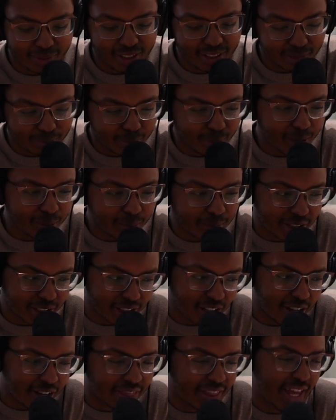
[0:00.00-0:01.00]
he's pretty much
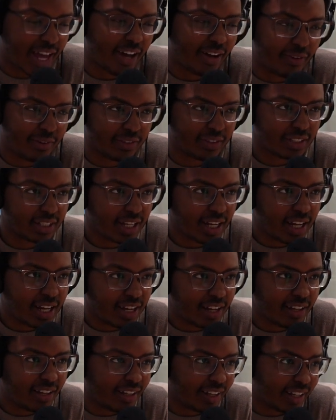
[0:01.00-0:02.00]
on the outs,
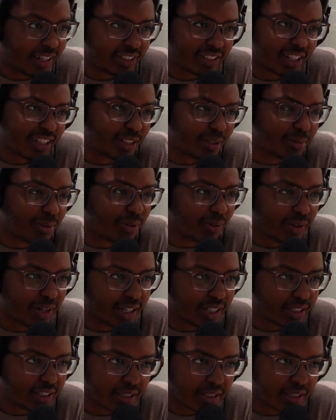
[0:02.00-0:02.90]
like sentiment wise.